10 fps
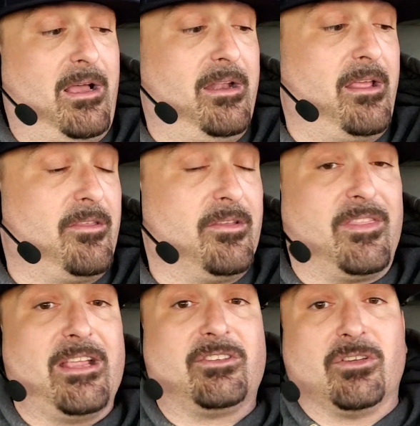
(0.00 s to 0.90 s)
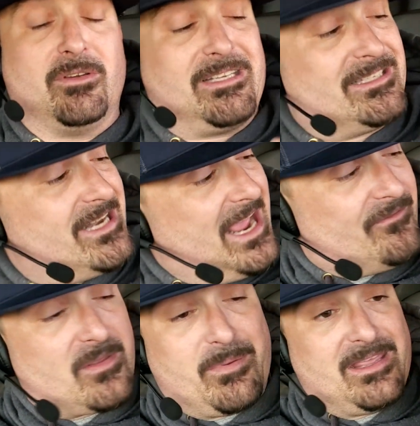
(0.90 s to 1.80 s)
Another thing too, it doesn't
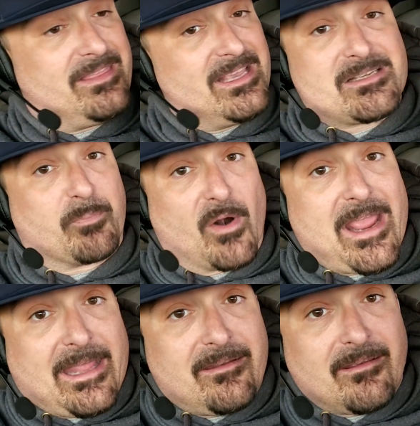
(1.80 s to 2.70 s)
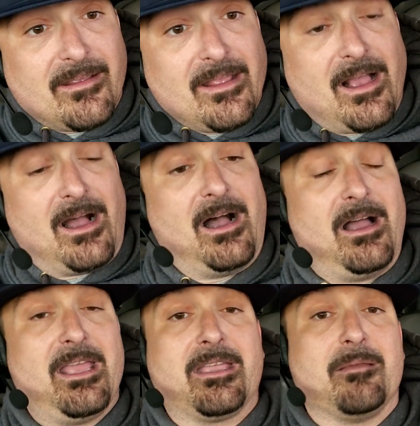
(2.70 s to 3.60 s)
have to be this brand.
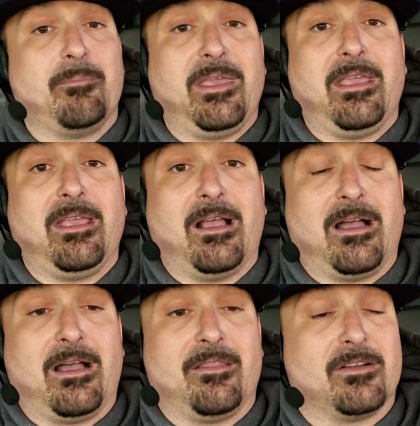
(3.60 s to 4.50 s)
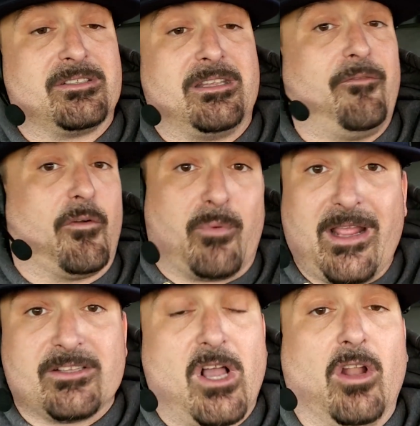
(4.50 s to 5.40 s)
It can be, there's different
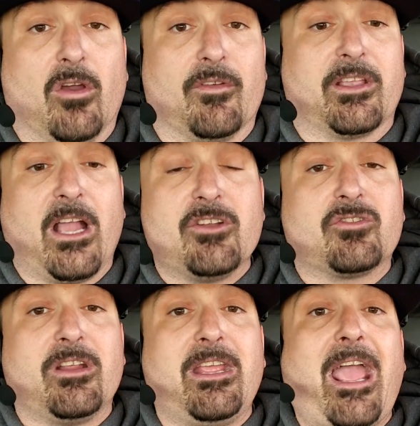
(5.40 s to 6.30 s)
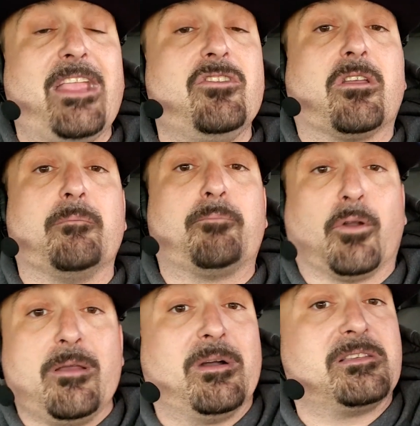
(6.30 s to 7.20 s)
brands all over the country, and you can
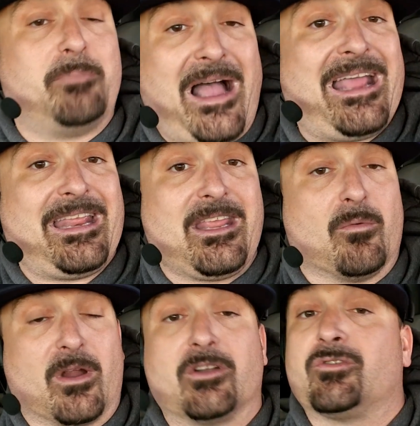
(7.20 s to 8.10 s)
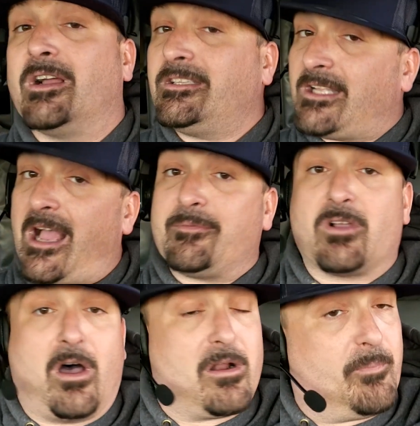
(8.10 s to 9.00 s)
pretty much buy it anywhere: truck stops,
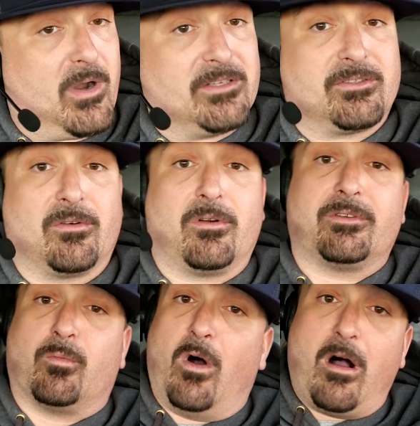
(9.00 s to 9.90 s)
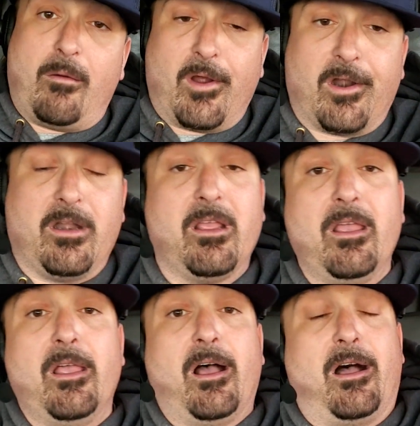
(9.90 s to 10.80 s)
auto parts stores, Walmart,
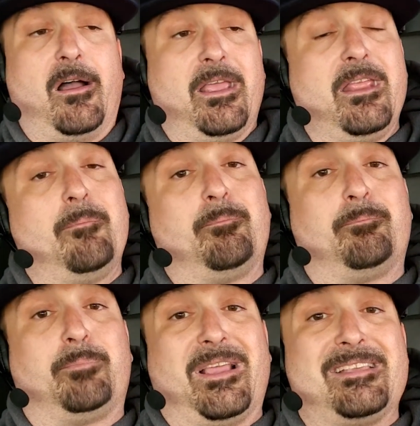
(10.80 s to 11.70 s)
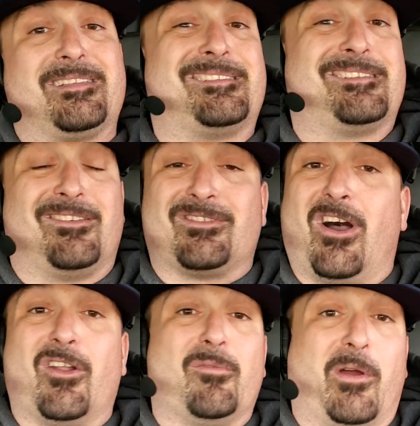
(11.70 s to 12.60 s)
any place that sells
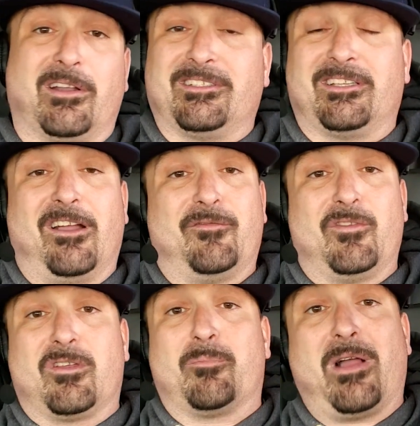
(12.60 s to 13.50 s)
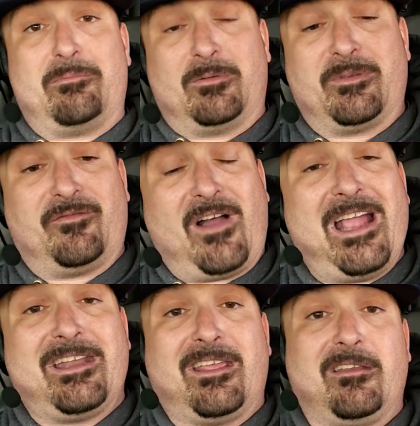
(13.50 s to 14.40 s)
auto parts stuff. You could probably
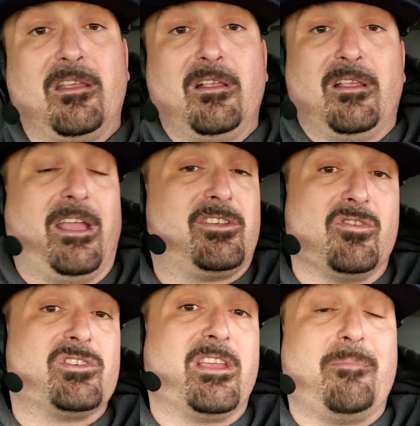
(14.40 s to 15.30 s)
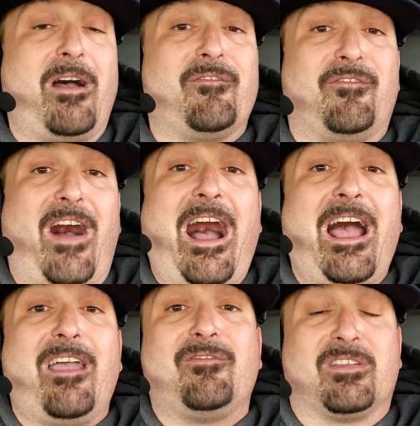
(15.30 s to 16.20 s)
find it. It's usually about
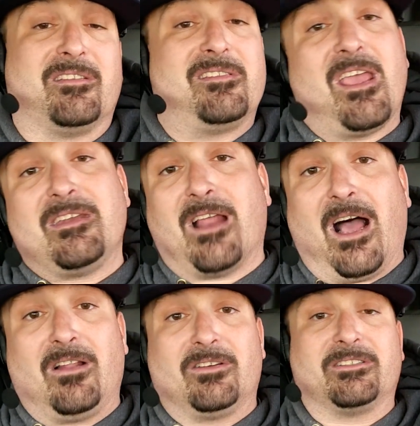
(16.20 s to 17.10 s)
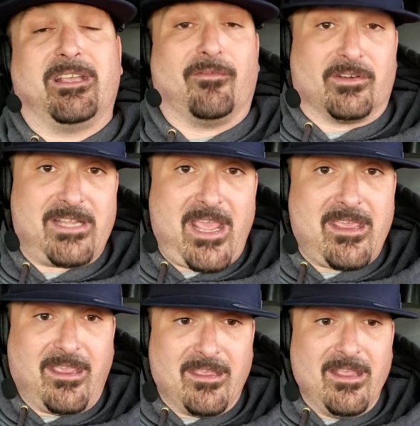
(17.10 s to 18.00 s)
$5 to $10, give or
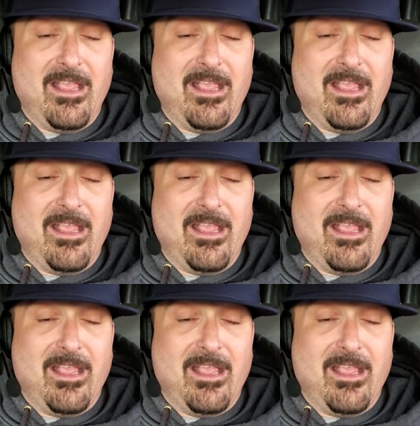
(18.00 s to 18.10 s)
take.